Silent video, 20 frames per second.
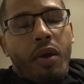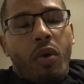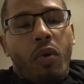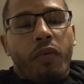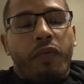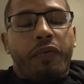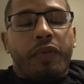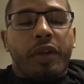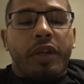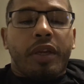
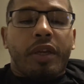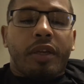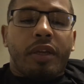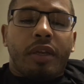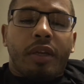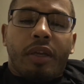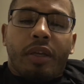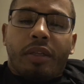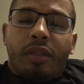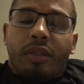hopefully it
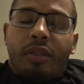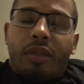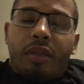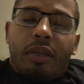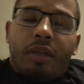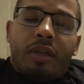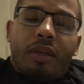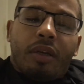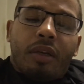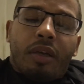
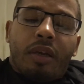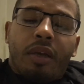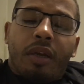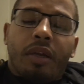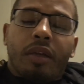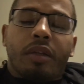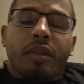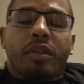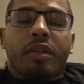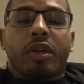
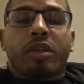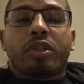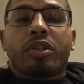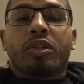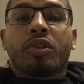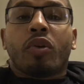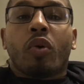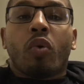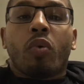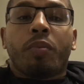
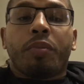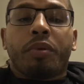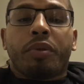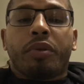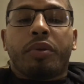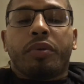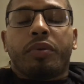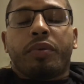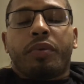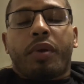touches home
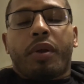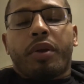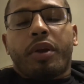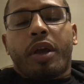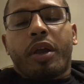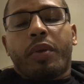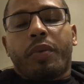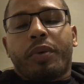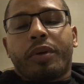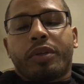with you.
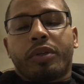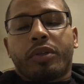Anyway,